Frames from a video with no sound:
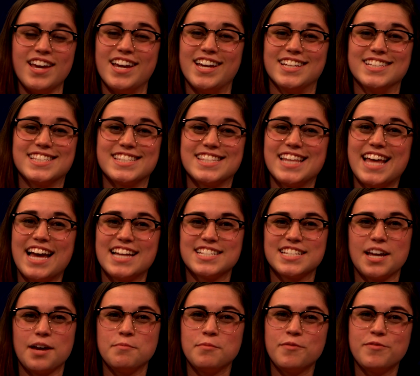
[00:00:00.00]
It's that
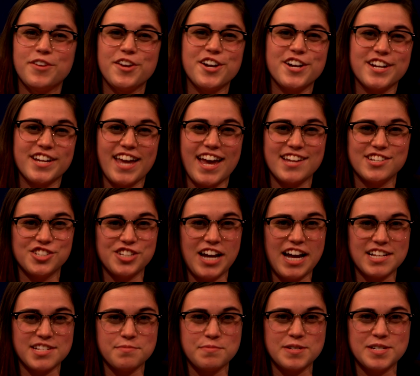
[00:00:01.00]
time of year again,
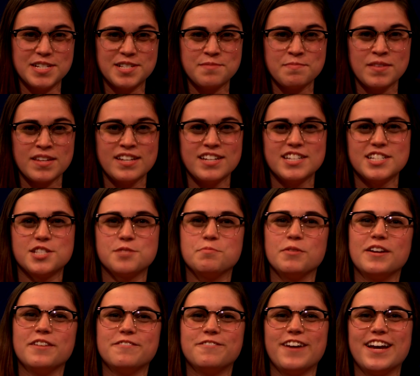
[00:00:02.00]
Jaspers.
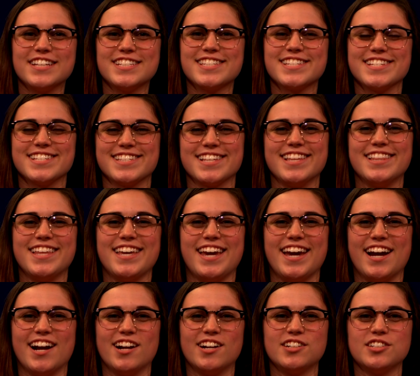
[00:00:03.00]
Springfest is in the
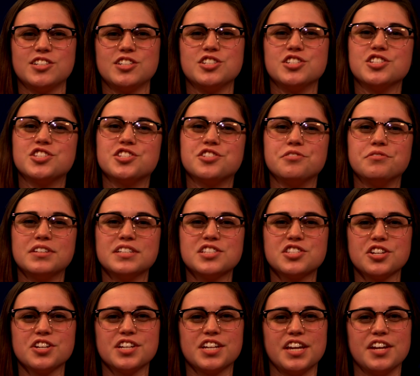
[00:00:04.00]
air.
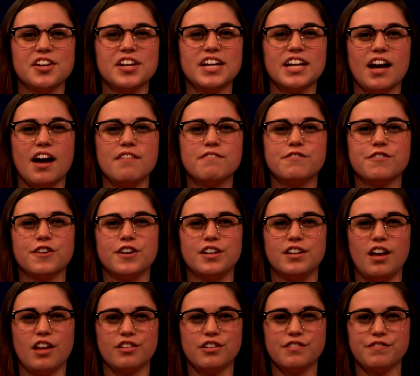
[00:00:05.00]
Students are gearing up for
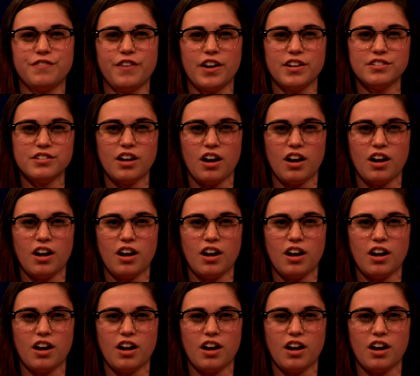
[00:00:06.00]
another fun